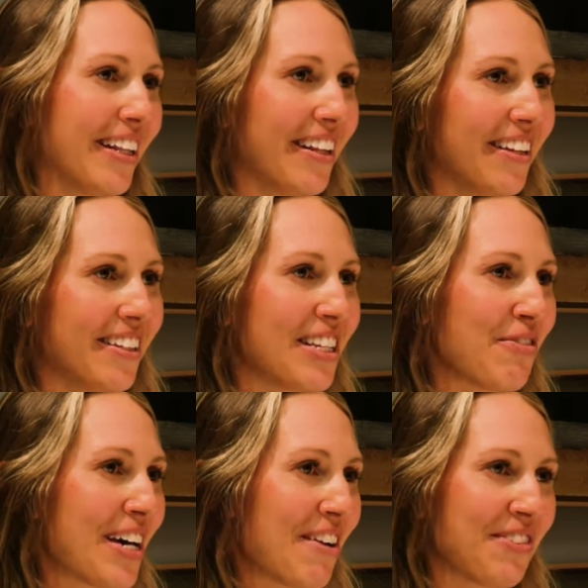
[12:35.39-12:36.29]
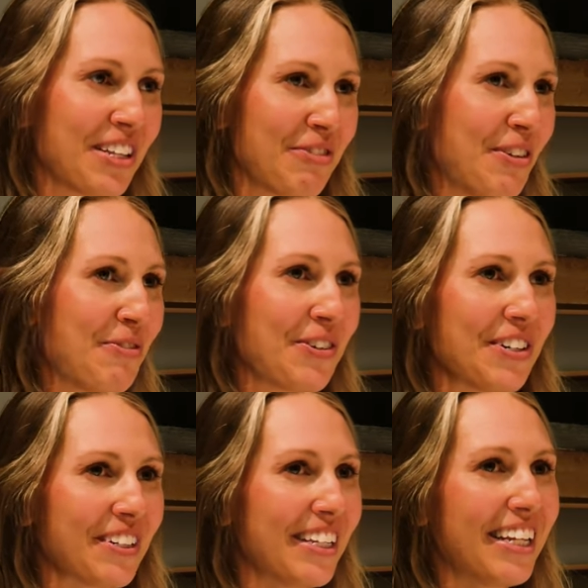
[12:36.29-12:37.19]
And then sometimes other
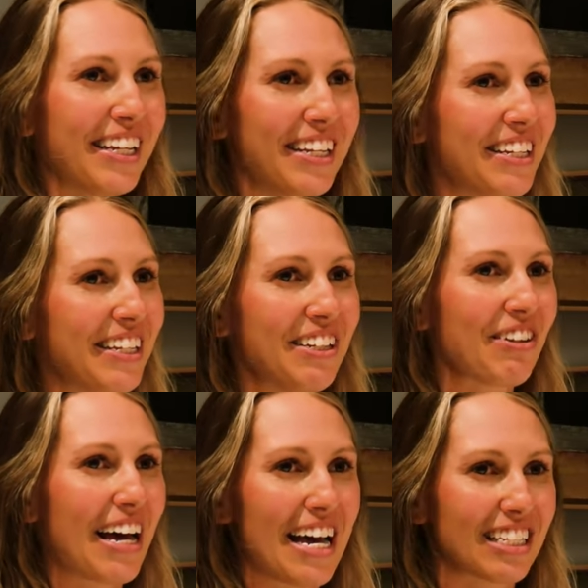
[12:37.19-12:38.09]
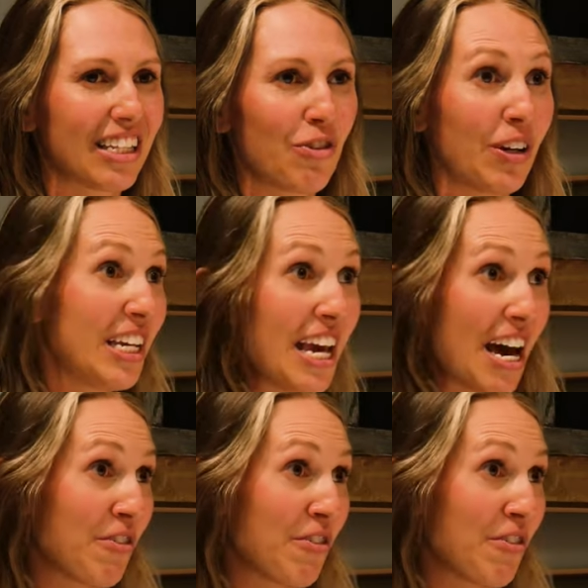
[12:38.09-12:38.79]
people, you'll ask, and they'll be like, yeah,